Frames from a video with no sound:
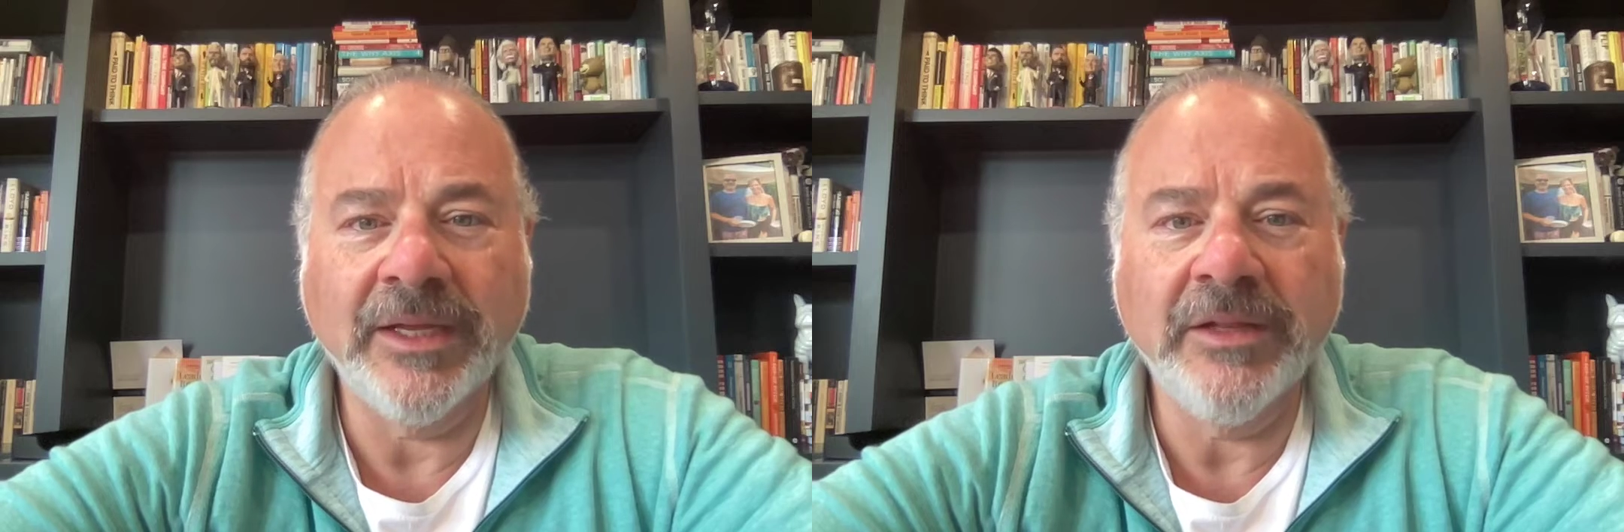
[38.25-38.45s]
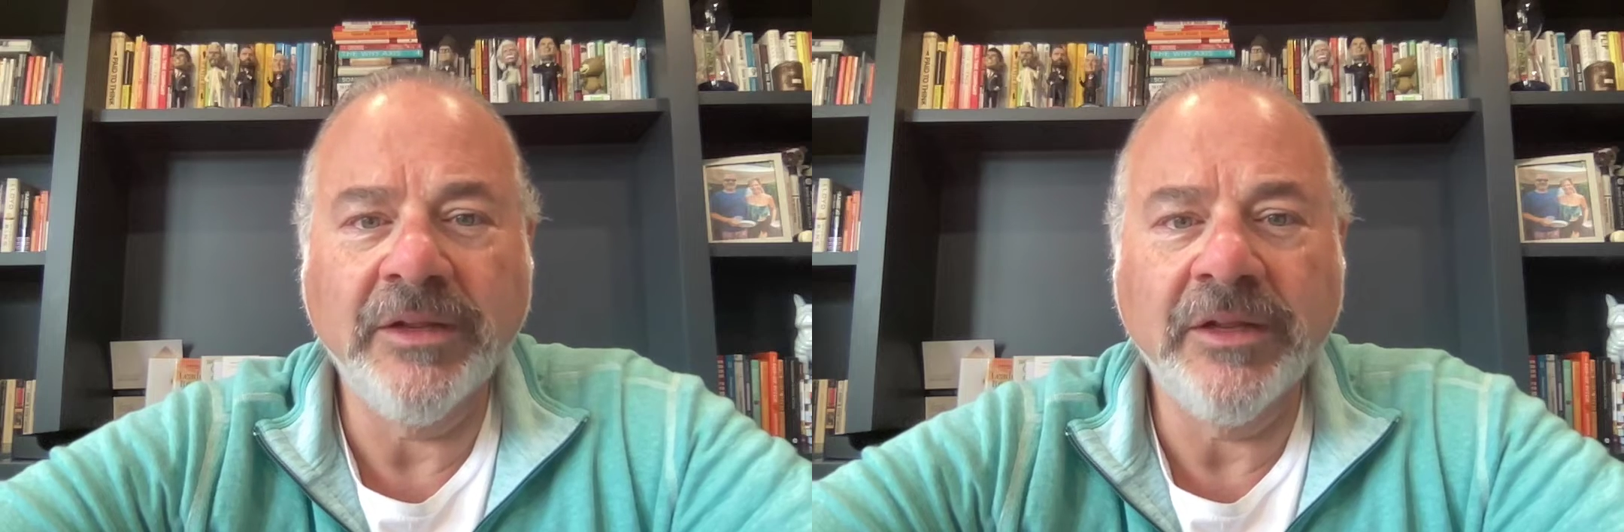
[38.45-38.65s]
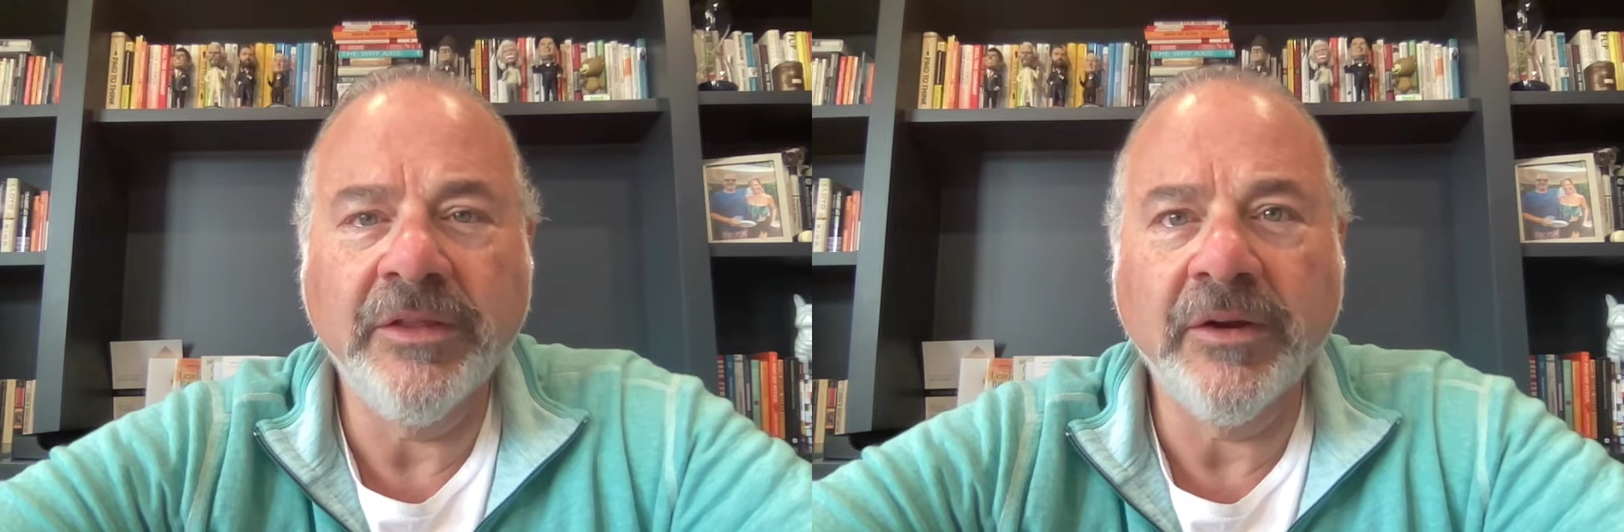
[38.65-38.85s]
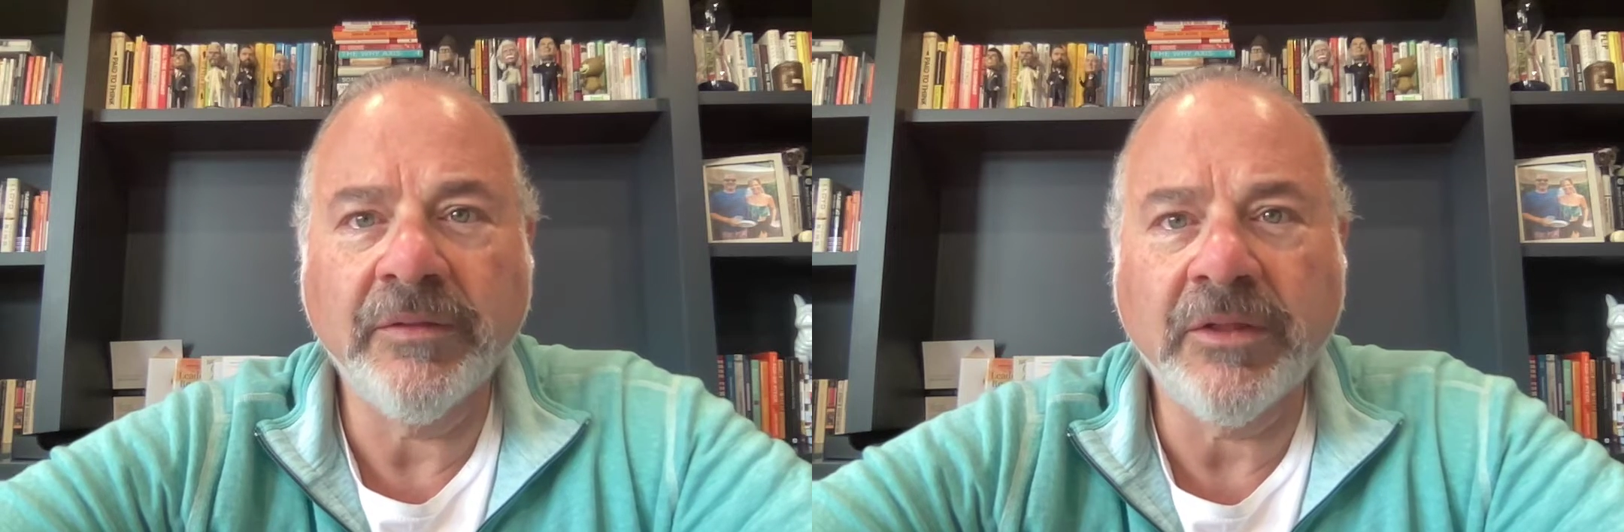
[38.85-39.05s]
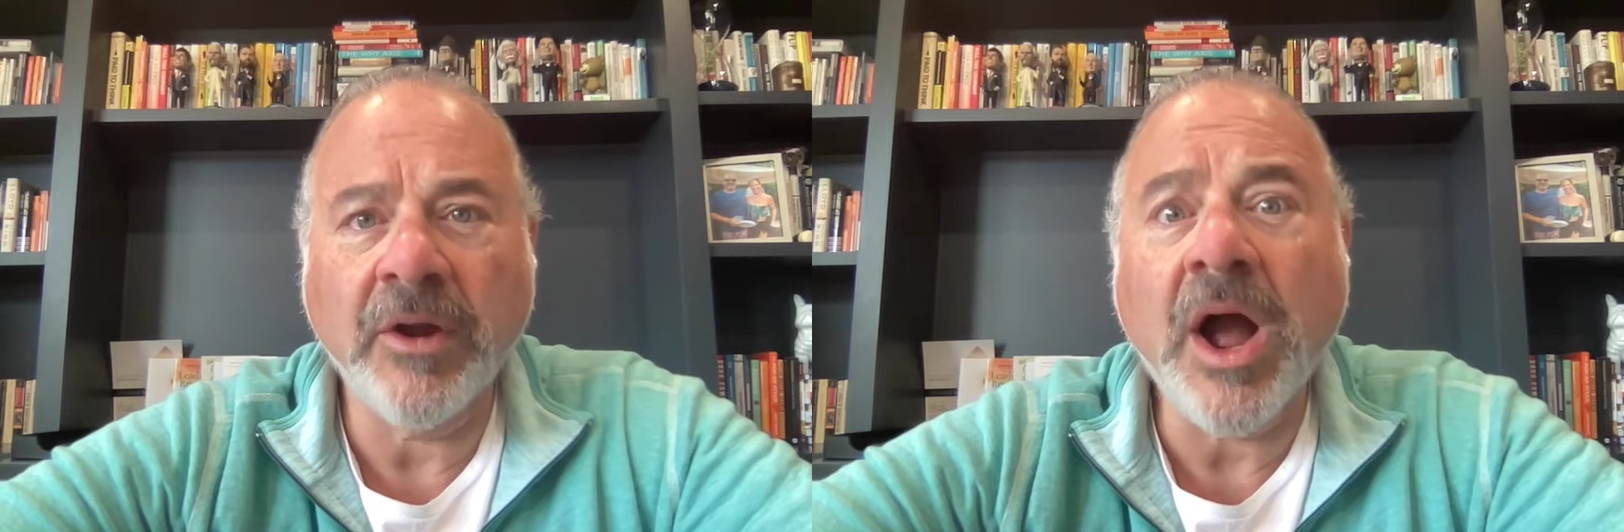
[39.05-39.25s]
and and they're
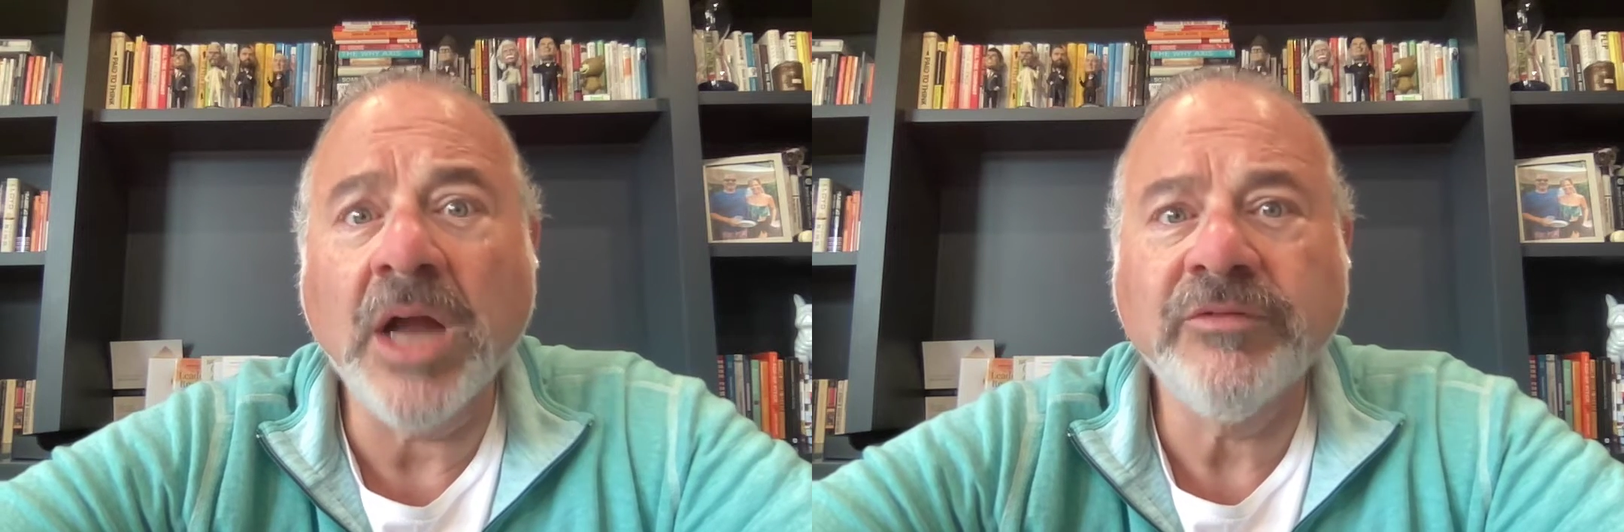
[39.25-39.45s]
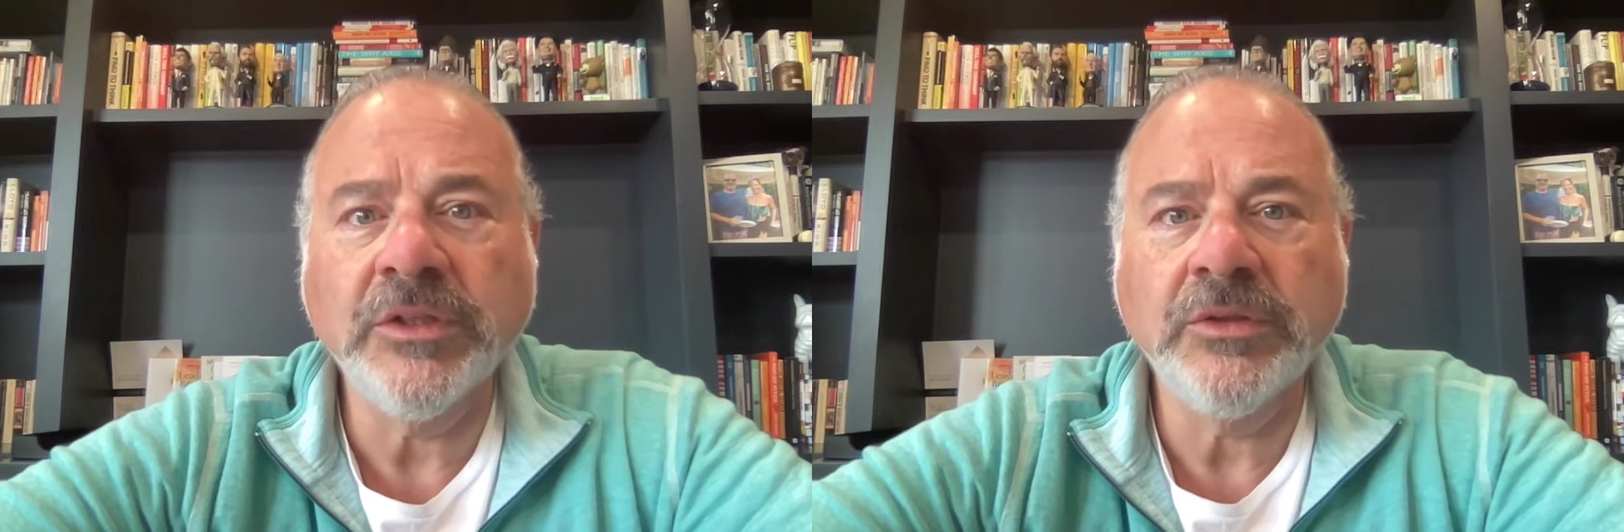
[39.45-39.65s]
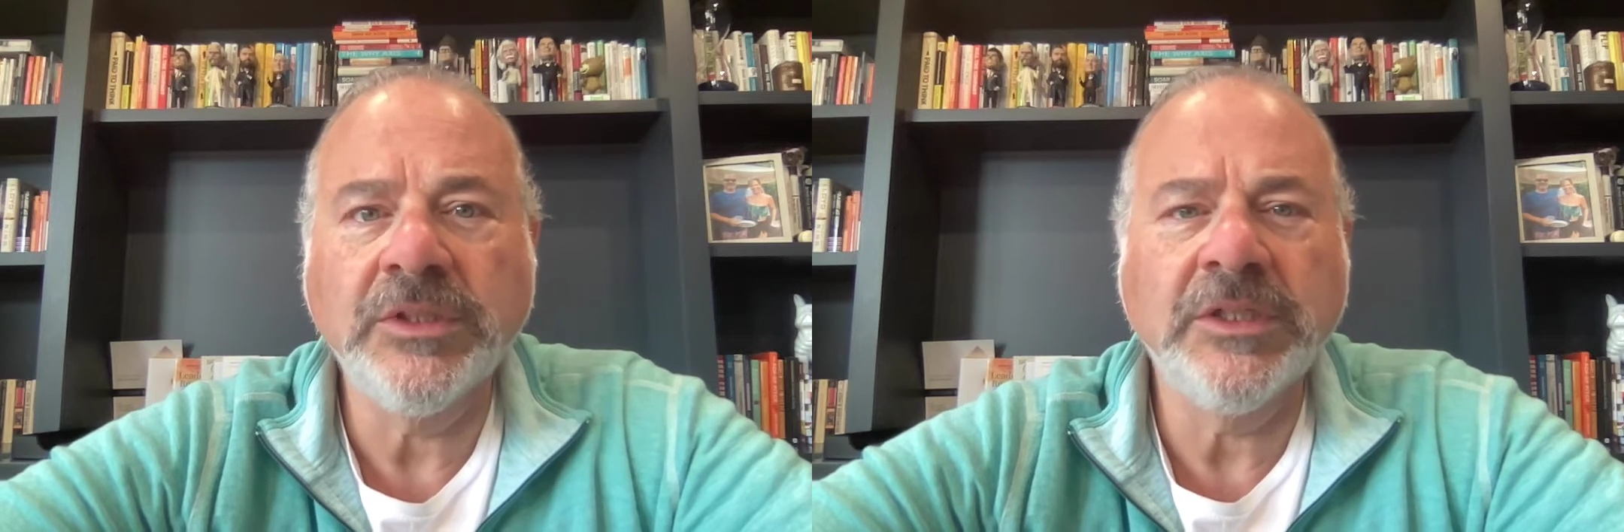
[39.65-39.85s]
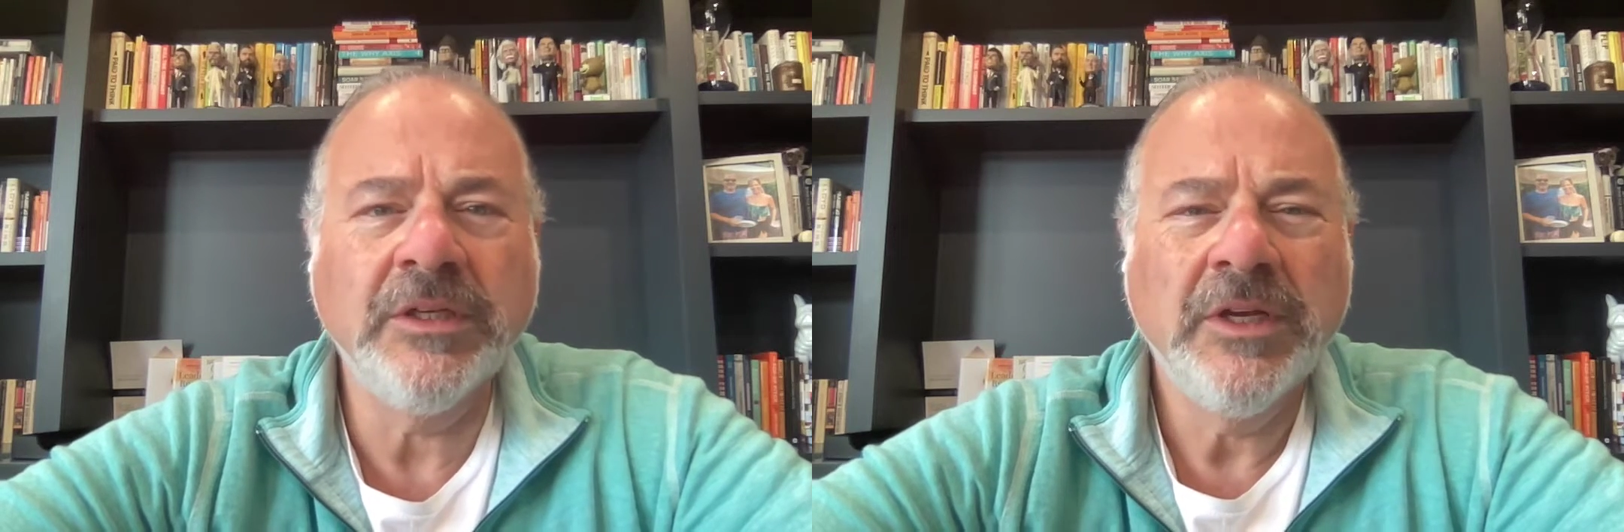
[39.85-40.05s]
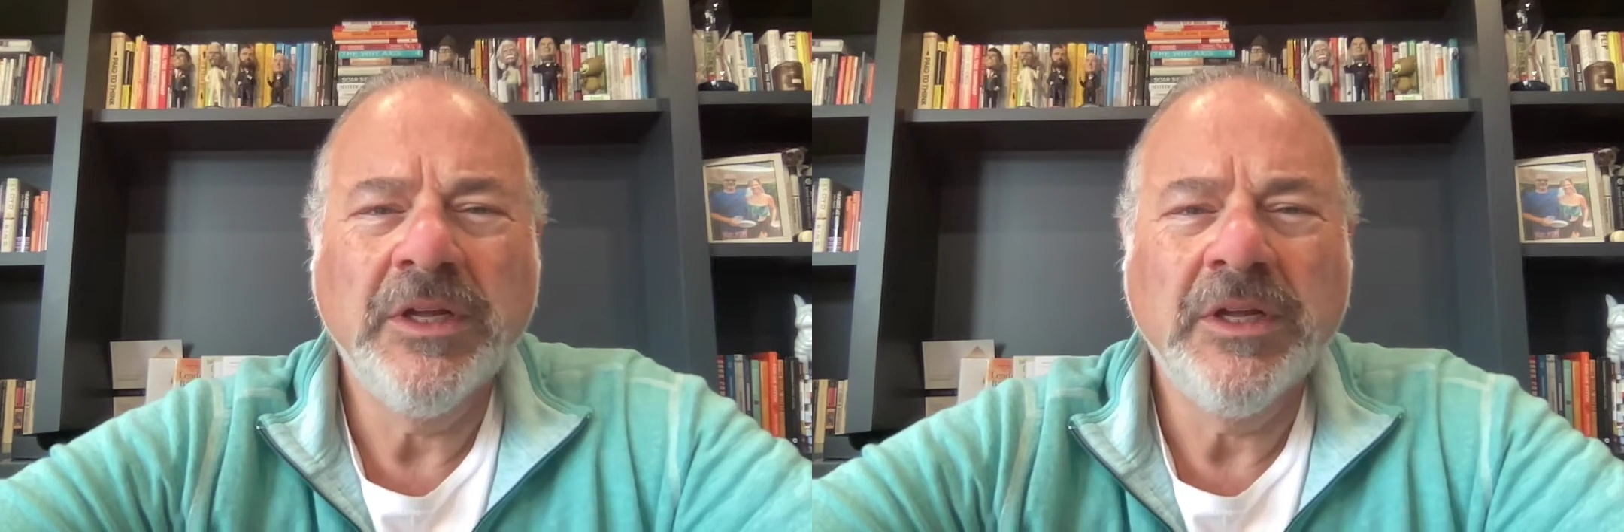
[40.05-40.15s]
they're convoluted,